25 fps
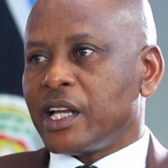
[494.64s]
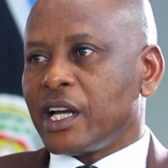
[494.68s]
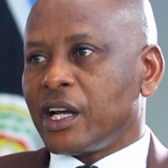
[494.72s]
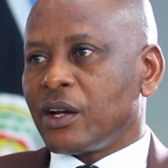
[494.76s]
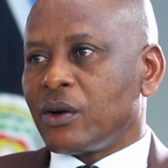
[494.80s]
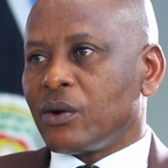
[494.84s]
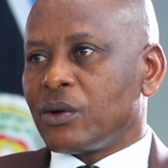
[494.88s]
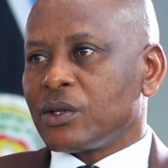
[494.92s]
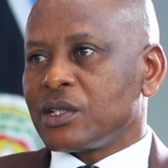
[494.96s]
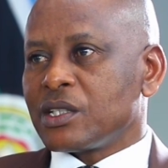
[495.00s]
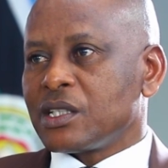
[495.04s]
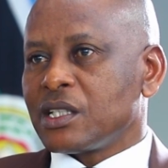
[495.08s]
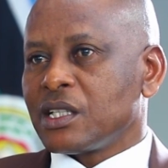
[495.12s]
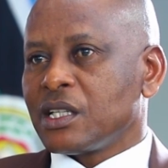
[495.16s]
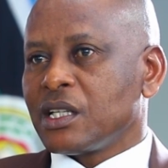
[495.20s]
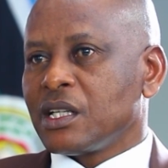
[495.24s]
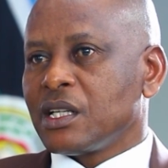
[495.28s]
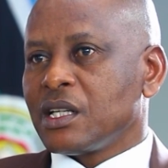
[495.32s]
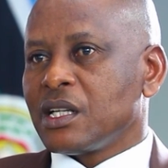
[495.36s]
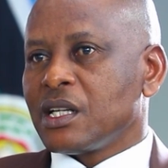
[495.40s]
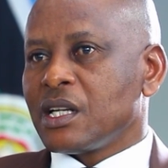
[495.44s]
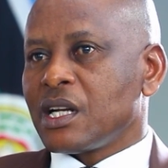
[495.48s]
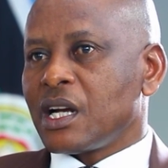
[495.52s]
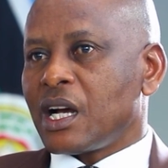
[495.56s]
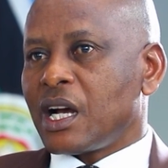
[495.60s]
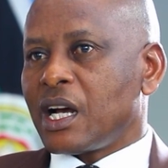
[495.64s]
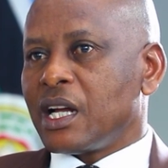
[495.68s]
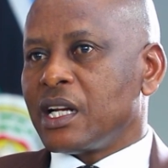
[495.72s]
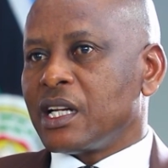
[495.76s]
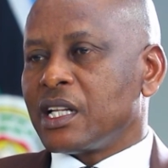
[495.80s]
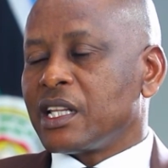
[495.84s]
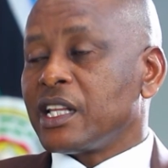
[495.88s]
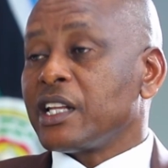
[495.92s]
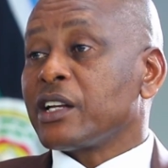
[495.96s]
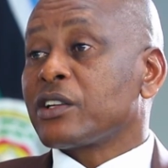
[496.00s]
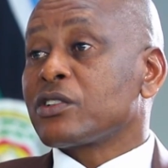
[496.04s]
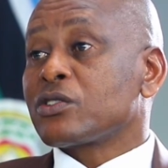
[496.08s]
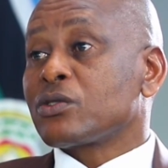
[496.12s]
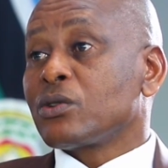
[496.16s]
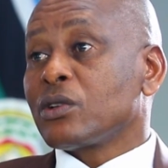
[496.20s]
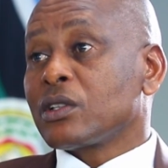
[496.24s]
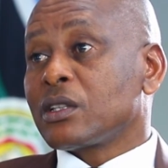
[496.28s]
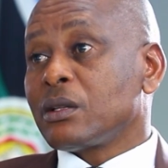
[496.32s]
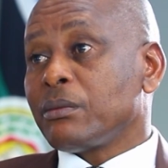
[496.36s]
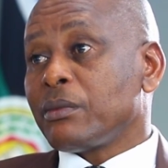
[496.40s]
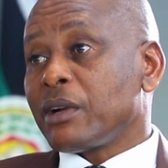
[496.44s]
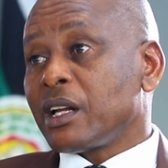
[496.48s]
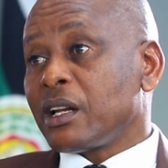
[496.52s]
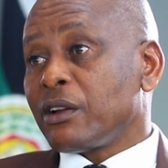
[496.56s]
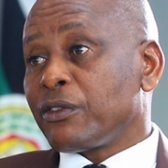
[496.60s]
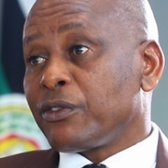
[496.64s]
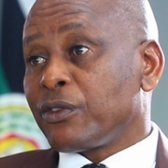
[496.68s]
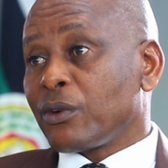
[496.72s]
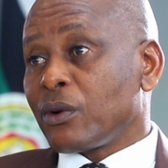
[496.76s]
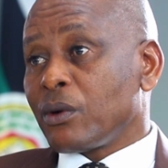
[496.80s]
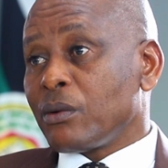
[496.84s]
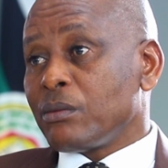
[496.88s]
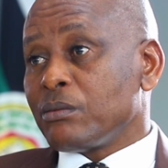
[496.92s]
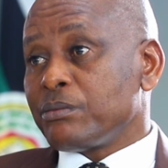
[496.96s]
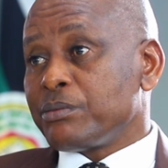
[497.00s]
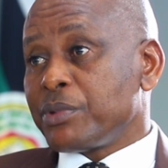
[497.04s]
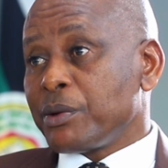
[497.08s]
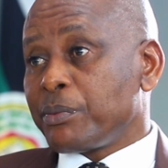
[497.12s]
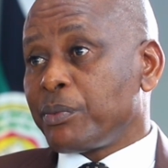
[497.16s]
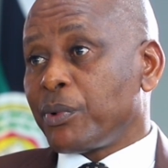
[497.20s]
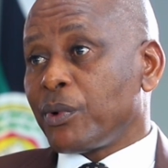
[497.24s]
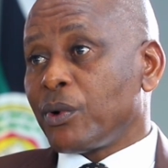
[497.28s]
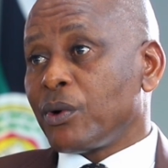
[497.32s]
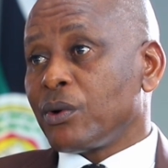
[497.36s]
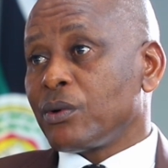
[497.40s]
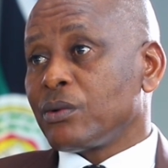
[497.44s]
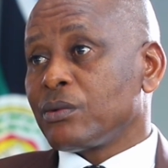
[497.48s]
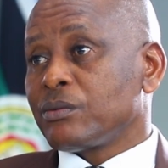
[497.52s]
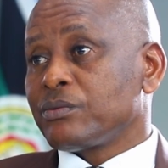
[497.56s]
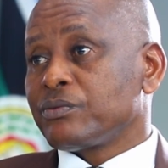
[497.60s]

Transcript: they are not, and they extort money from people.